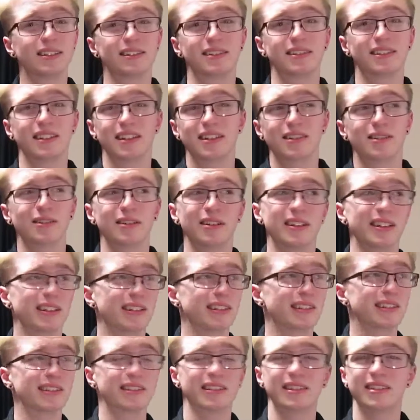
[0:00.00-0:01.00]
that's not
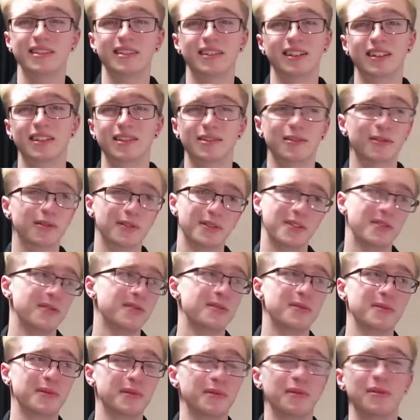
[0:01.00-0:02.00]
us. That's not the
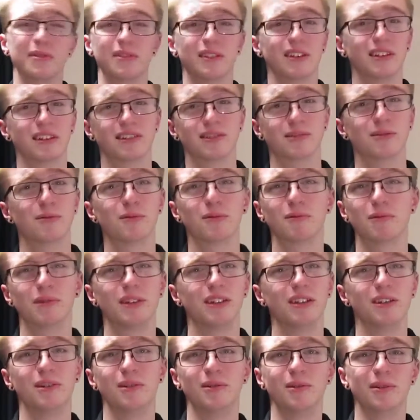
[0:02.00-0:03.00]
YouTube community. That's not what we
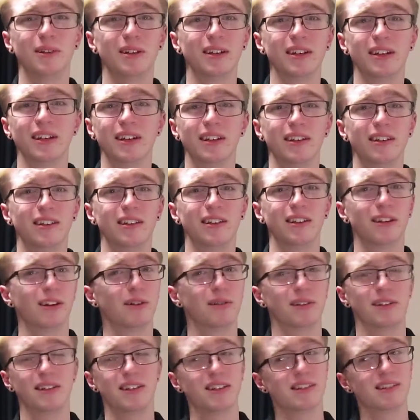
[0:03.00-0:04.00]
do. You know,
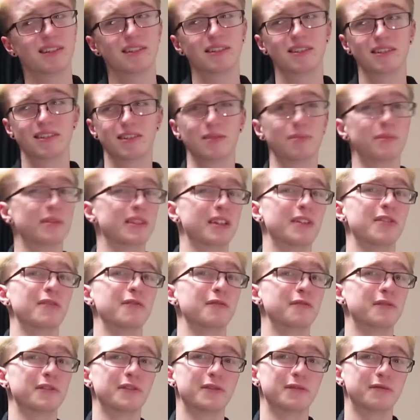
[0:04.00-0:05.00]
and distance
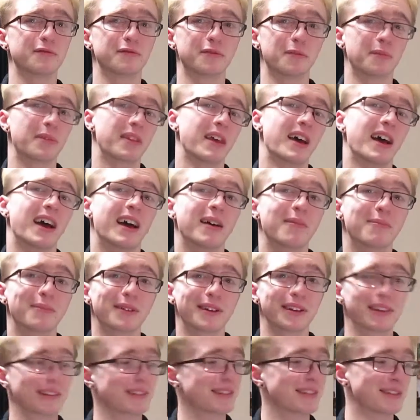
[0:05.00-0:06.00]
themselves from that
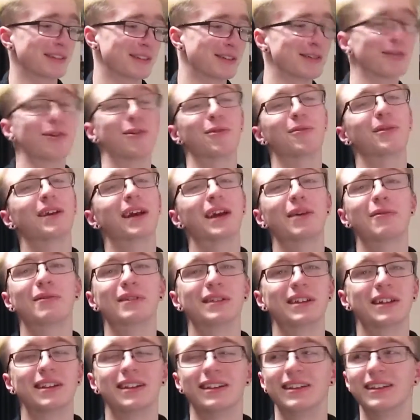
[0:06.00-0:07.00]
because it's not okay what
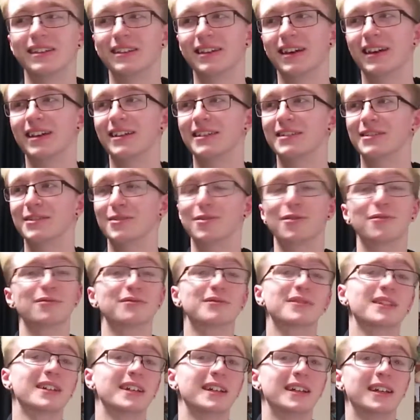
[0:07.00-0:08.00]
they did and it's not
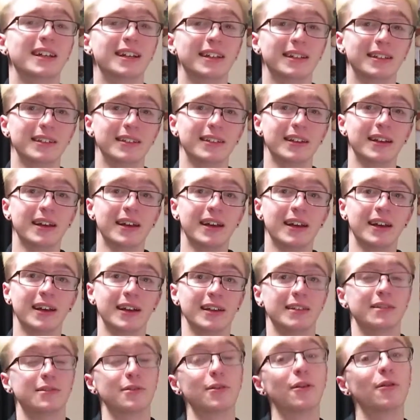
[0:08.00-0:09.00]
right. And
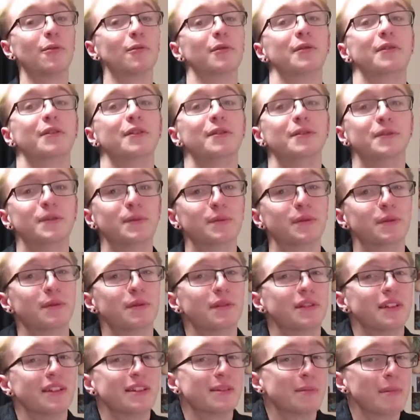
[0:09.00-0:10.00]
it's not what YouTube
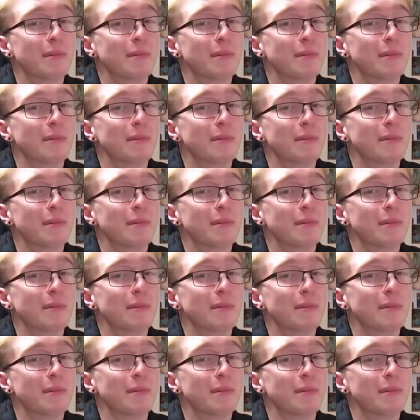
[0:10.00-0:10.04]
community is